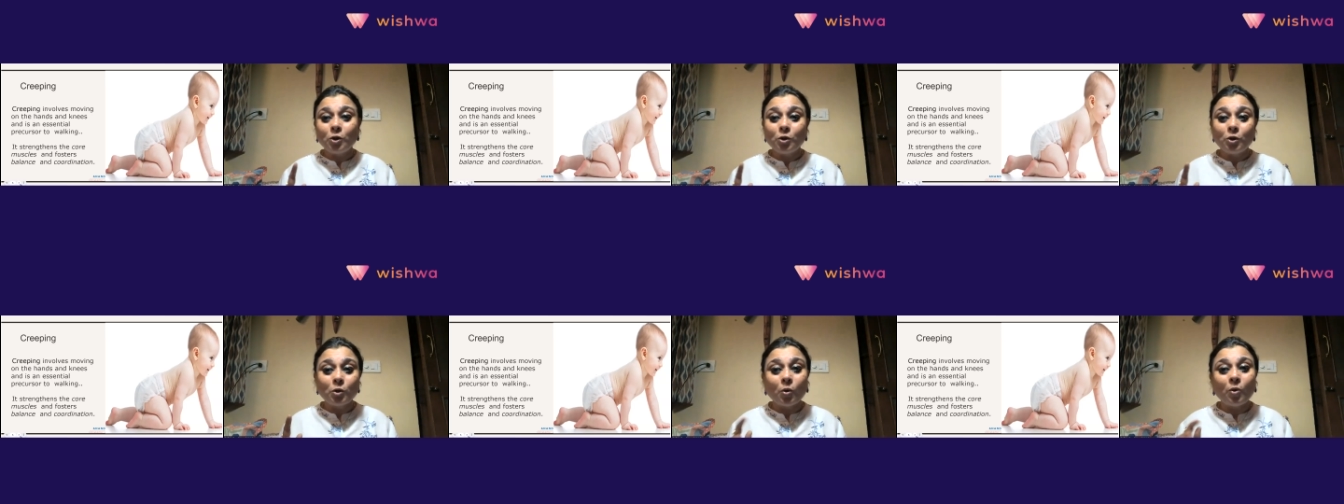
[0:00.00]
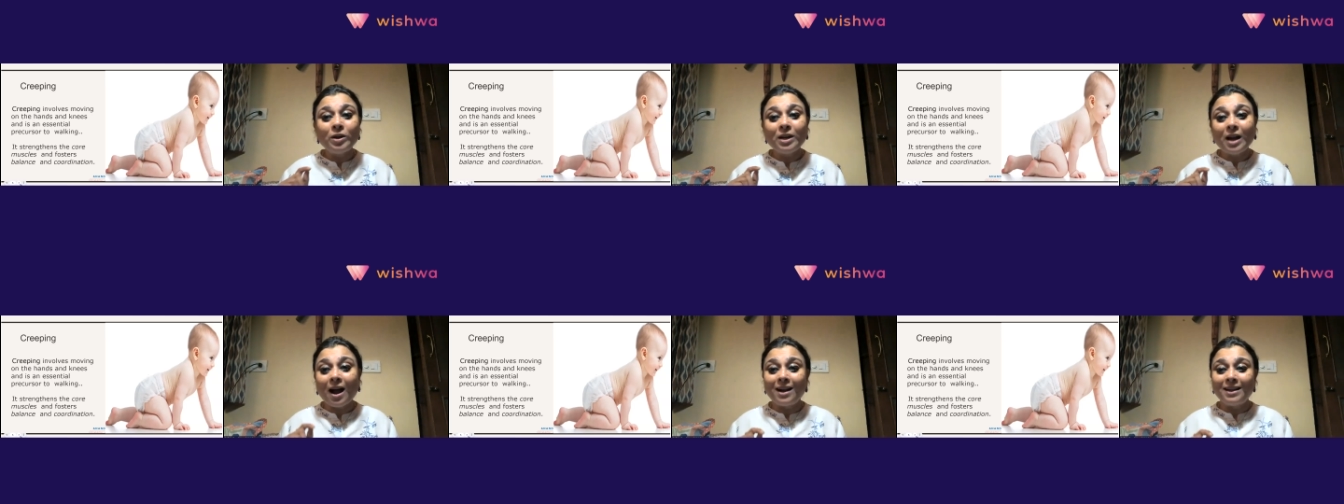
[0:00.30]

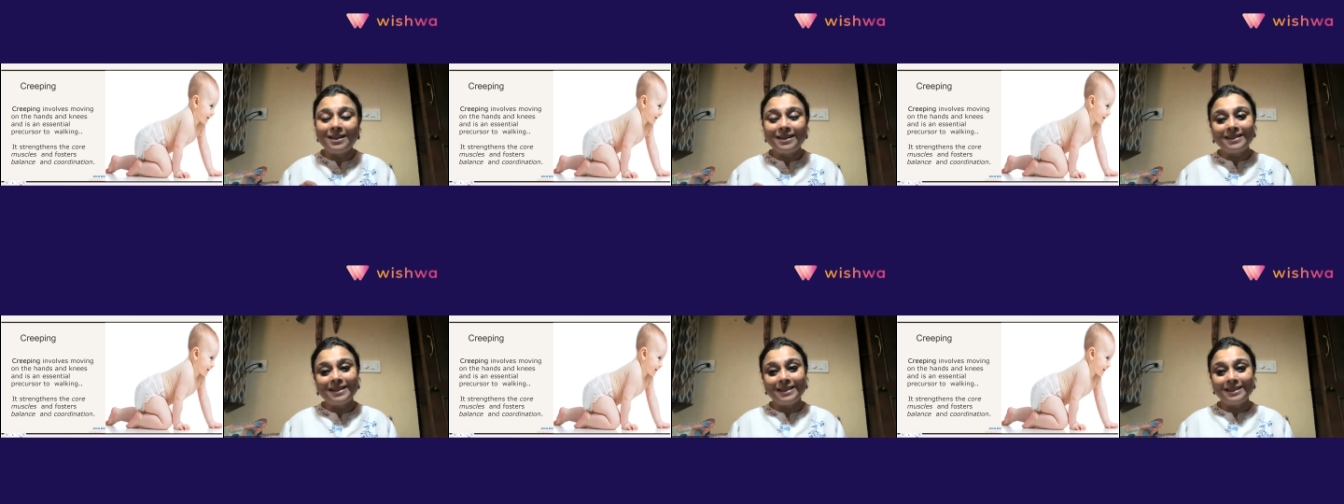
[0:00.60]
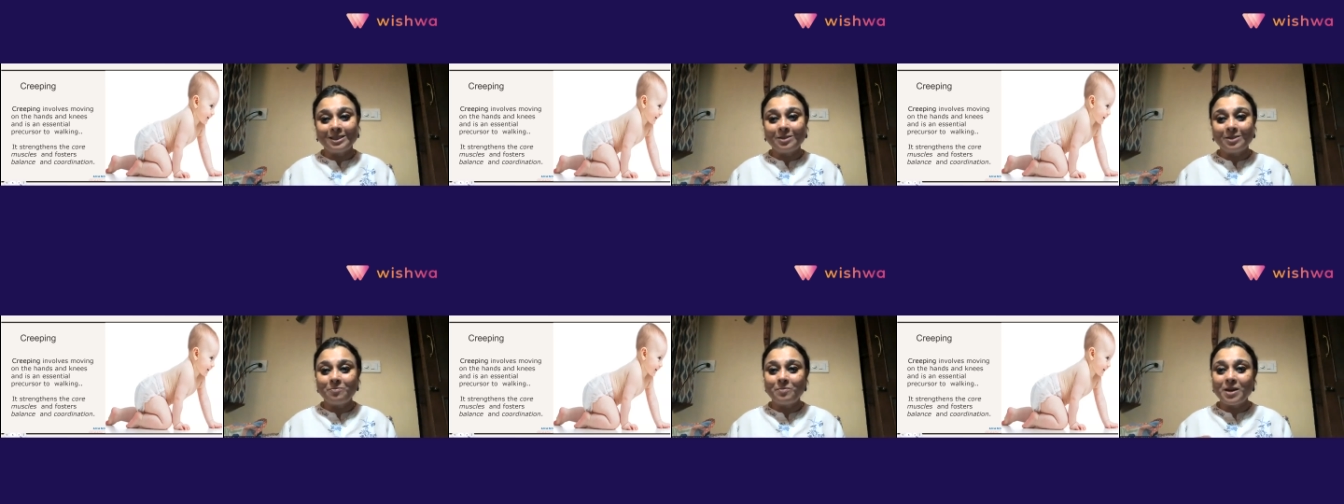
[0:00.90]
don't
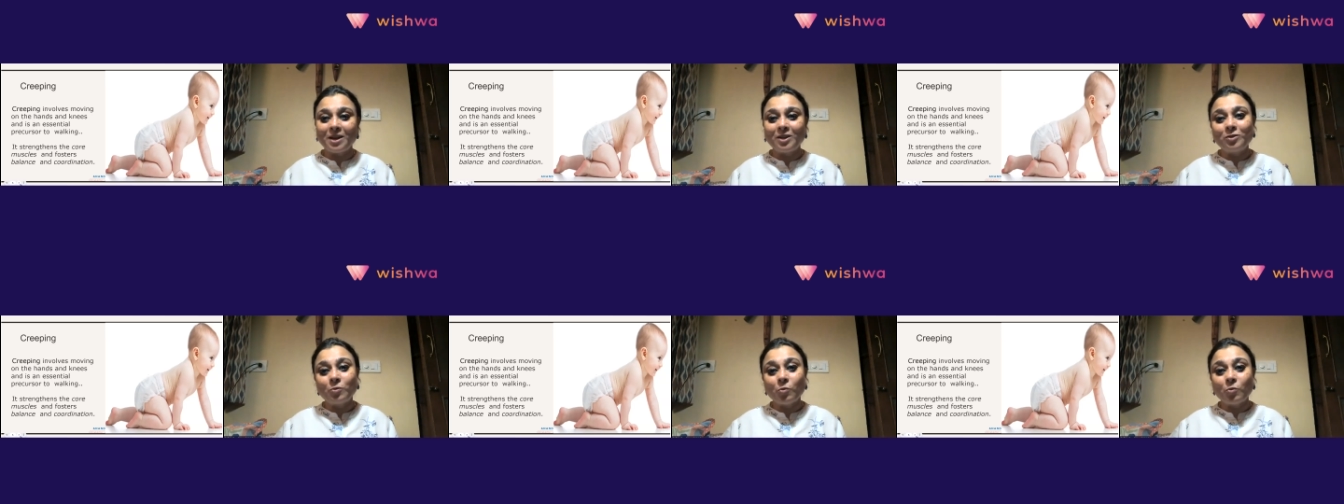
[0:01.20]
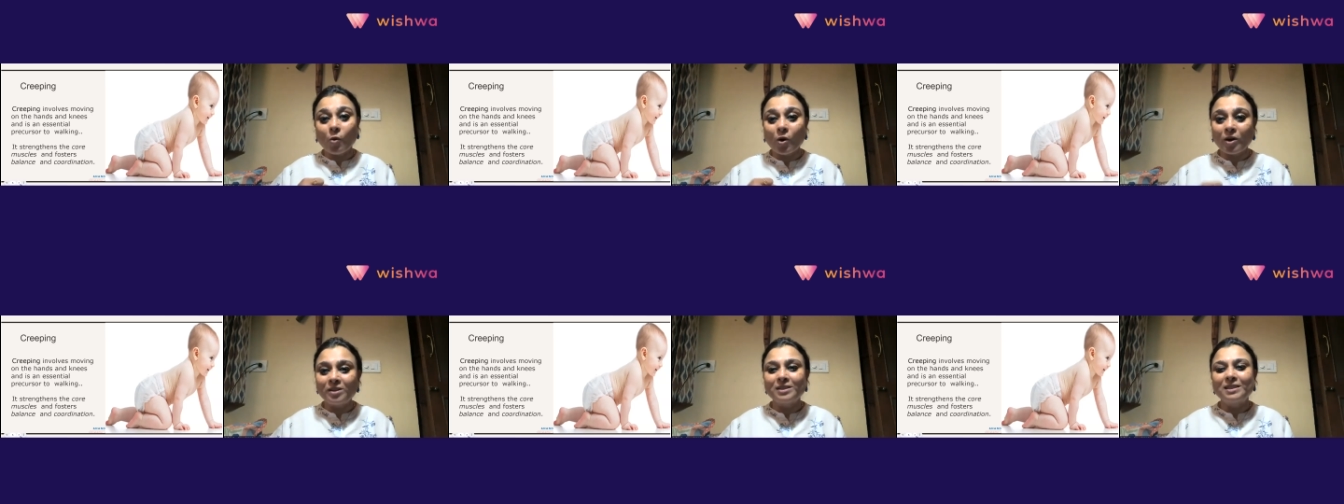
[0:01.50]
underestimate
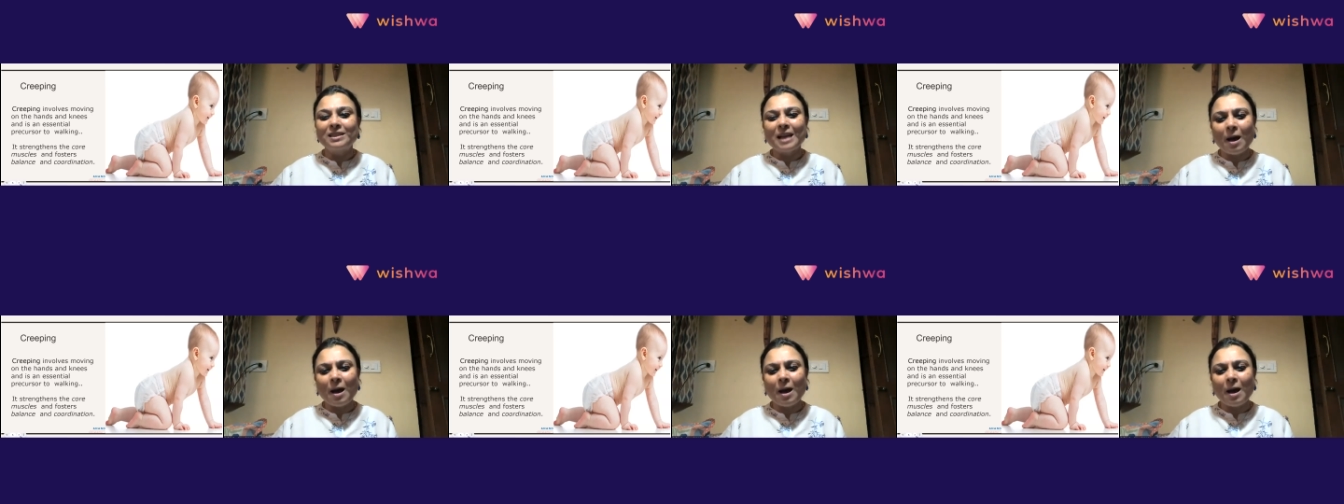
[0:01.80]
what is